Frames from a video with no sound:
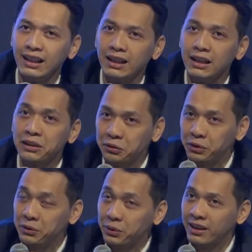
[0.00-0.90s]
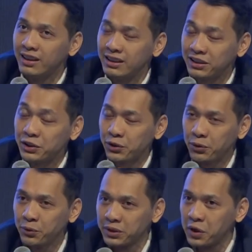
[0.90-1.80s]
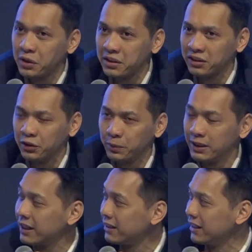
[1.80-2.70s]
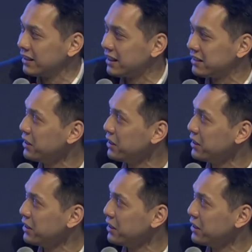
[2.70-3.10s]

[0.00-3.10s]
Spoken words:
I disagree with Don a little bit. I